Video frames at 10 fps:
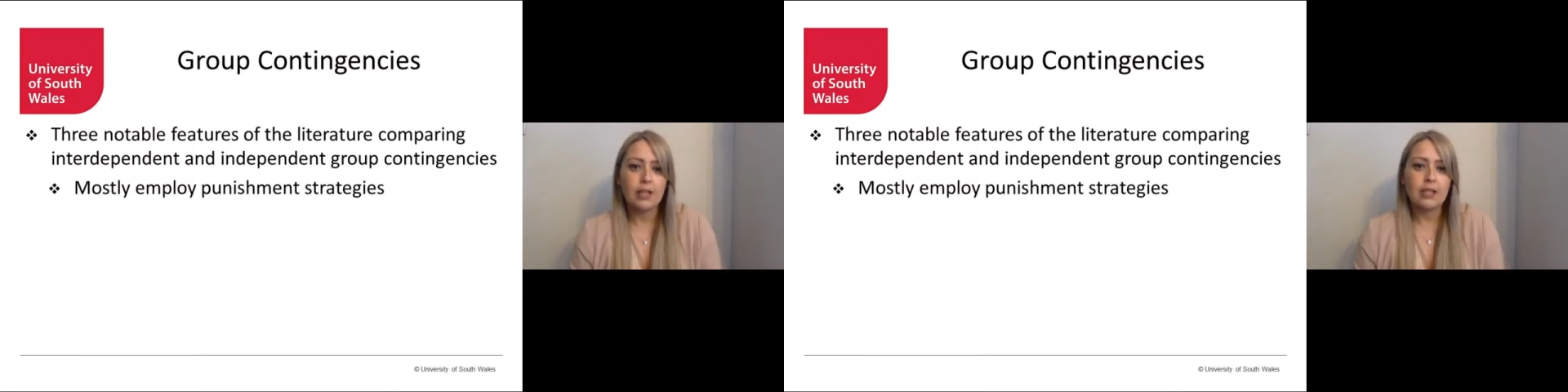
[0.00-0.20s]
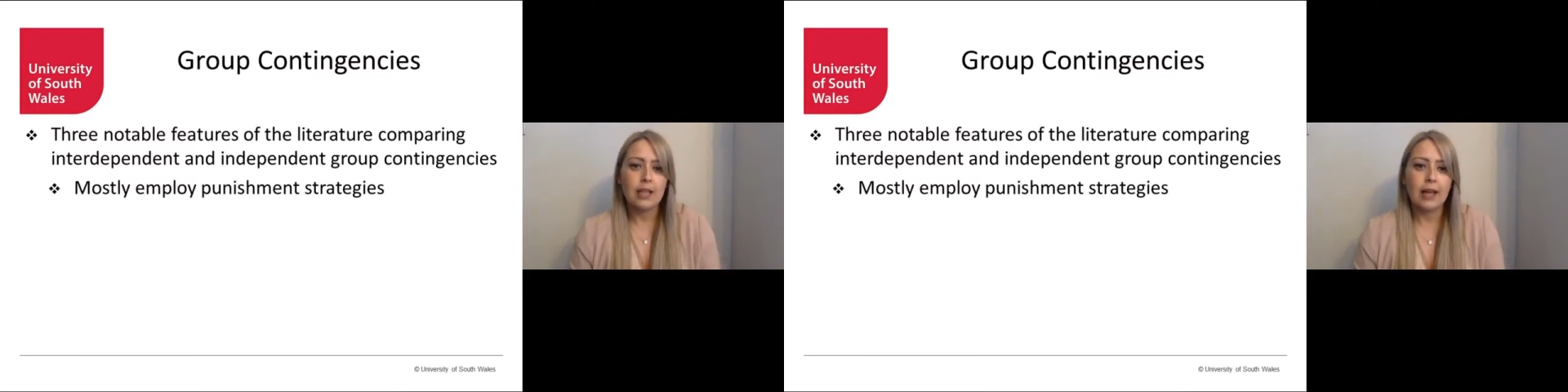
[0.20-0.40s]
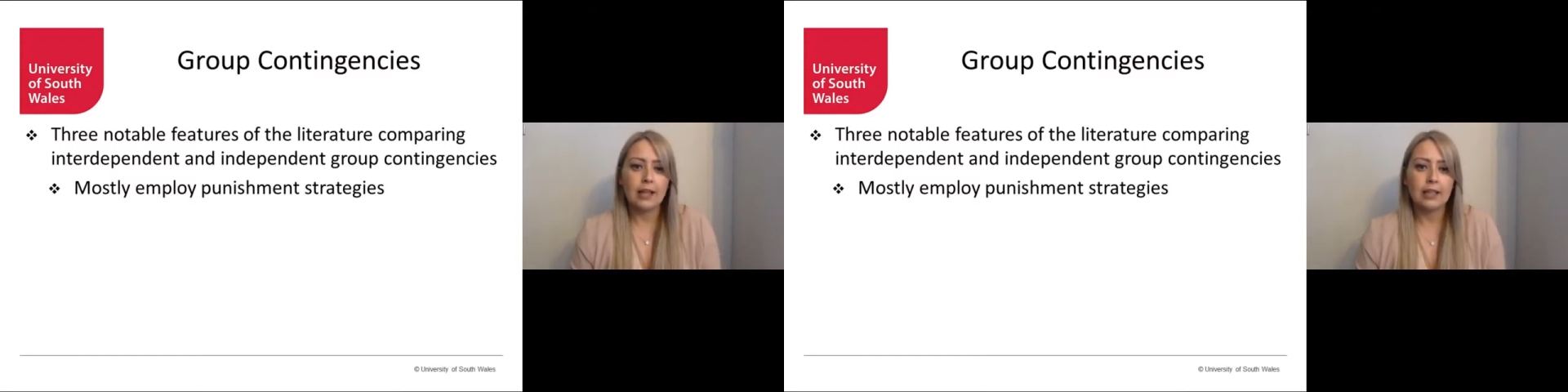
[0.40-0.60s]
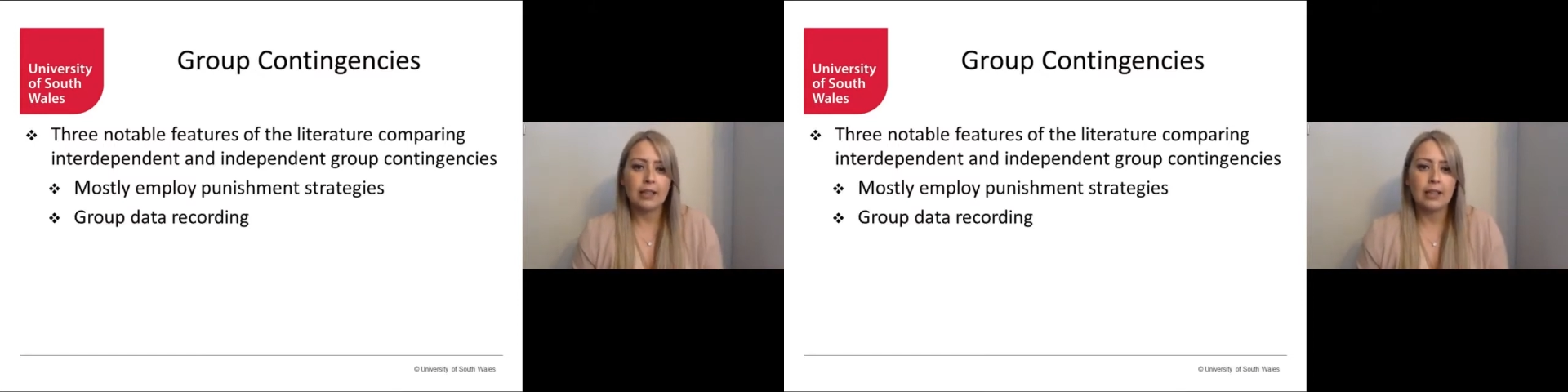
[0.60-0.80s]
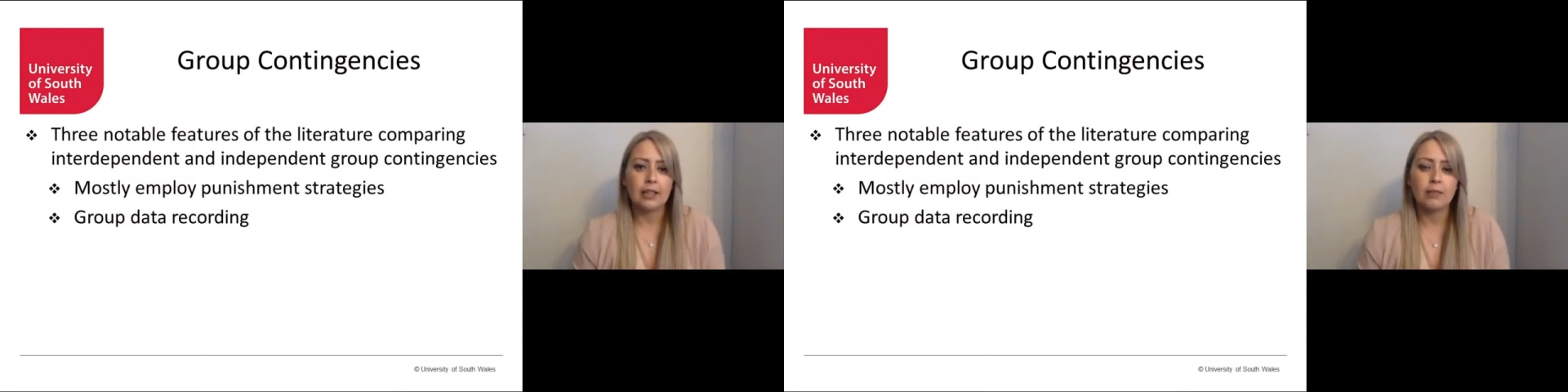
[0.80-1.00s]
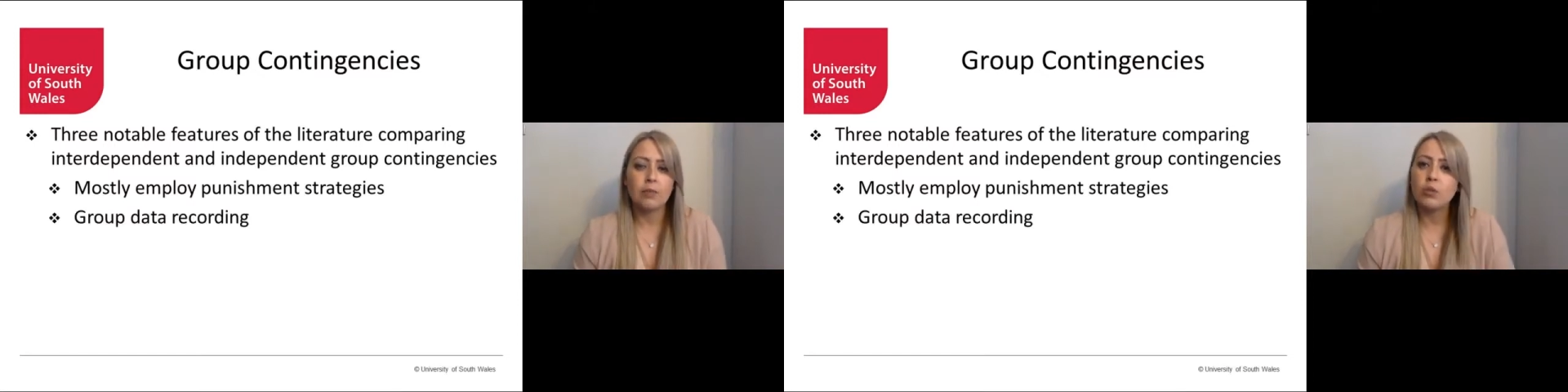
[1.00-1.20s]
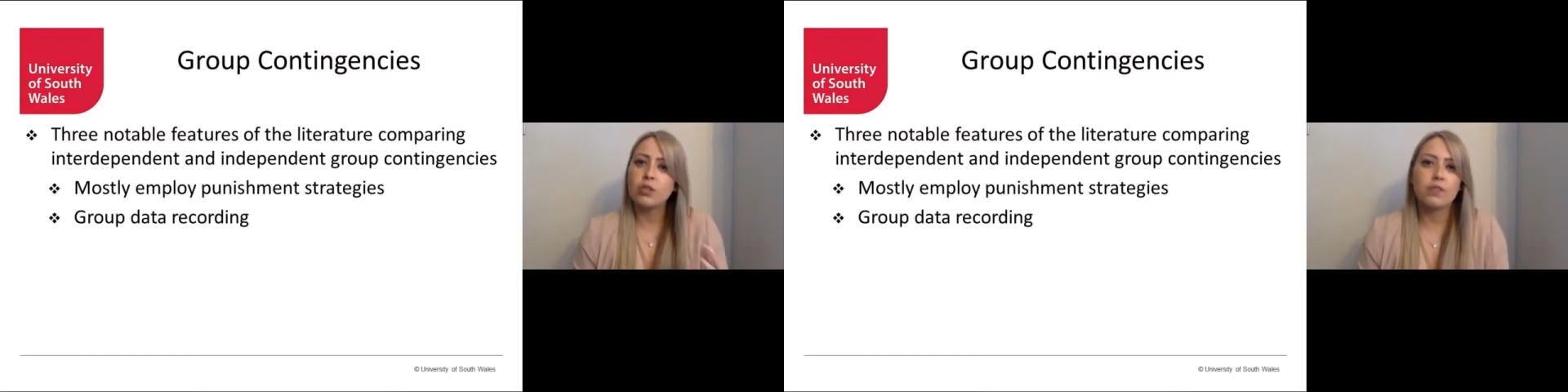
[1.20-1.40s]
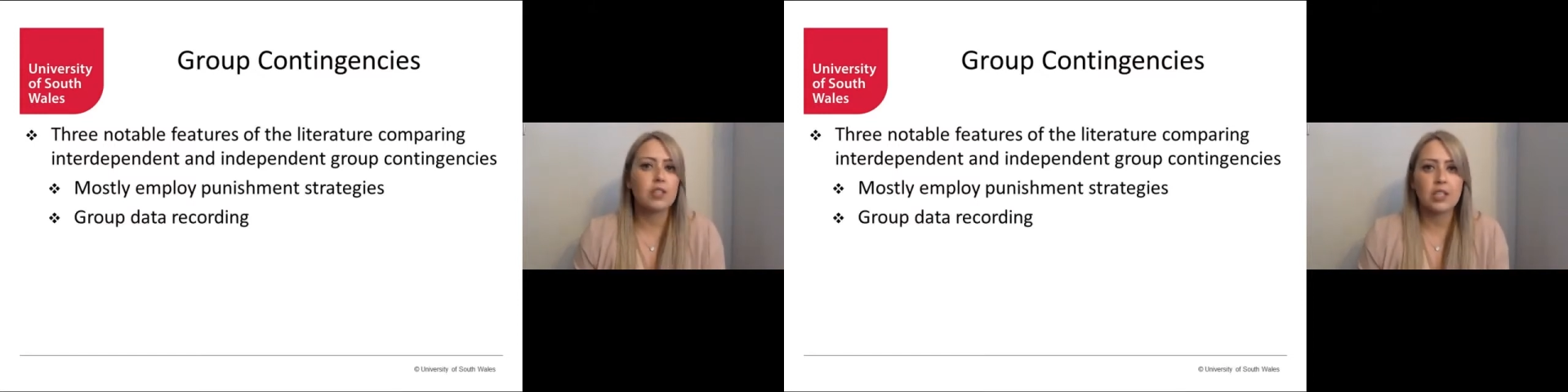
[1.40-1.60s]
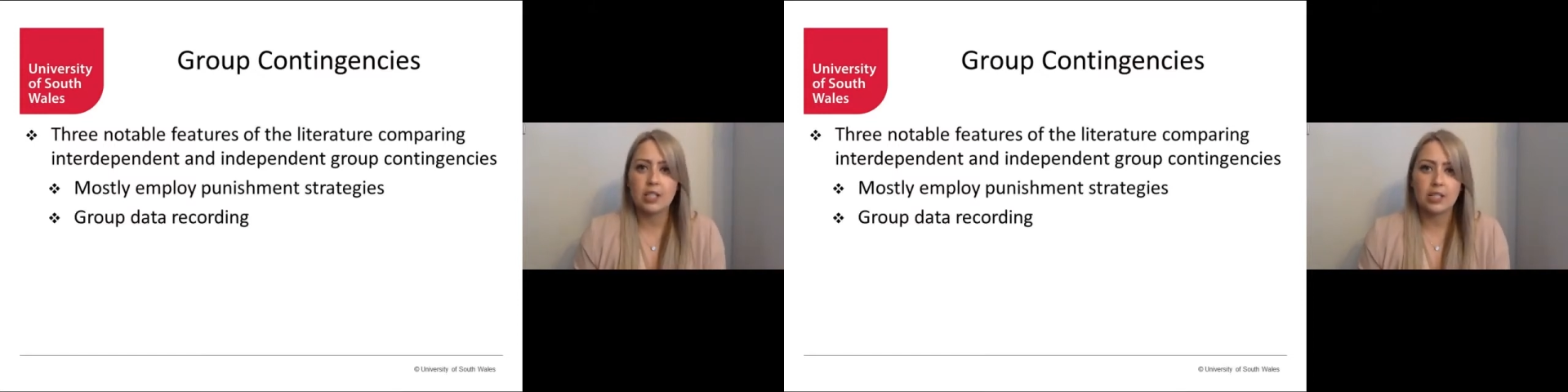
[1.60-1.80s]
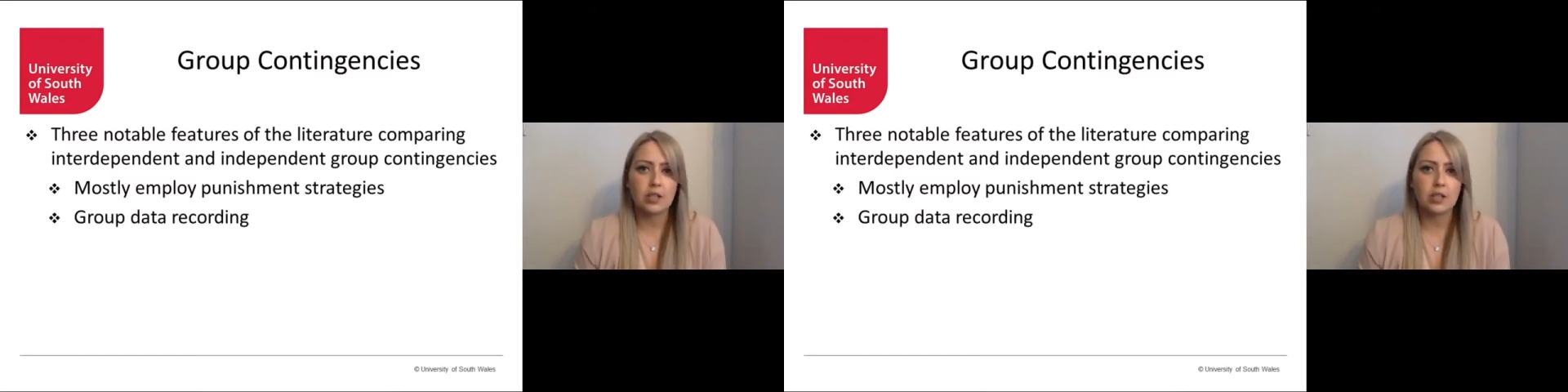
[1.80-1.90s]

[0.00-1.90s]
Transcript: Secondly, most of the studies